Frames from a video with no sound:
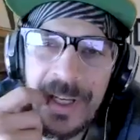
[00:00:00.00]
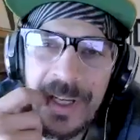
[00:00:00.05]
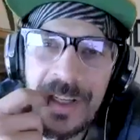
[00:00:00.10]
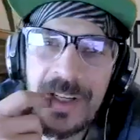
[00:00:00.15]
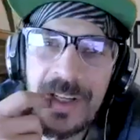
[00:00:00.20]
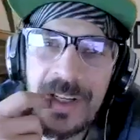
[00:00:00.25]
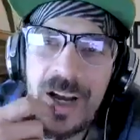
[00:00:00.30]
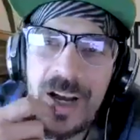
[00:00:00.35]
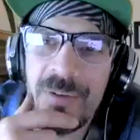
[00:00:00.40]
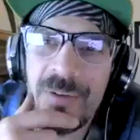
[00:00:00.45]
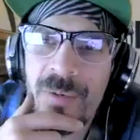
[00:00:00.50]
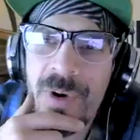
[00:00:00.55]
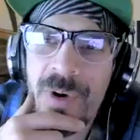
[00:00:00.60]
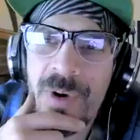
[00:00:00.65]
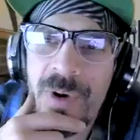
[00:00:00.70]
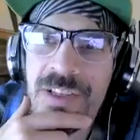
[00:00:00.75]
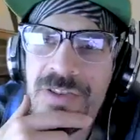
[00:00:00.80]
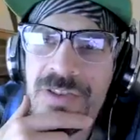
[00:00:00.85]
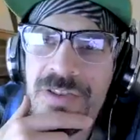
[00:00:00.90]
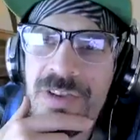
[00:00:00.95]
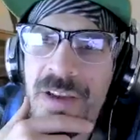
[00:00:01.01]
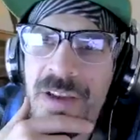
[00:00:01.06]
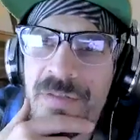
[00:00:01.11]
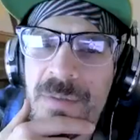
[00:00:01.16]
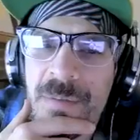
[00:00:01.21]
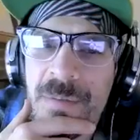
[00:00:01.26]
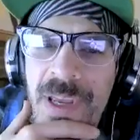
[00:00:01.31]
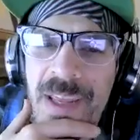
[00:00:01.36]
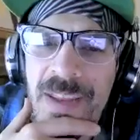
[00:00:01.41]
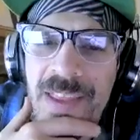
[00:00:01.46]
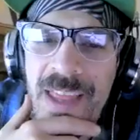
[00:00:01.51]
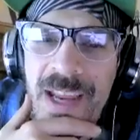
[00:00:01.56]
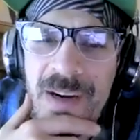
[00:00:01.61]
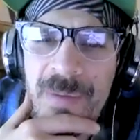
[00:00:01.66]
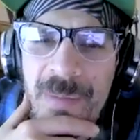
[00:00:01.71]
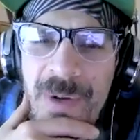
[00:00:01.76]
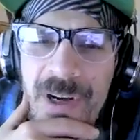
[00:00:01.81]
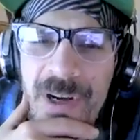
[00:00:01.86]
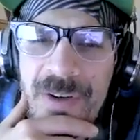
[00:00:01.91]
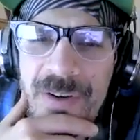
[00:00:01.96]
God. Why did you have to pay that
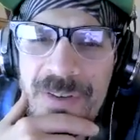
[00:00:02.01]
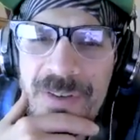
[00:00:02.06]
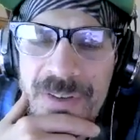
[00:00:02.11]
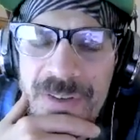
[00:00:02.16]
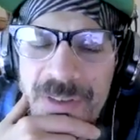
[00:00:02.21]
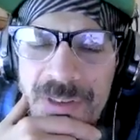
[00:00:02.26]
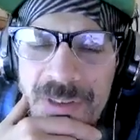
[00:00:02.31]
amount?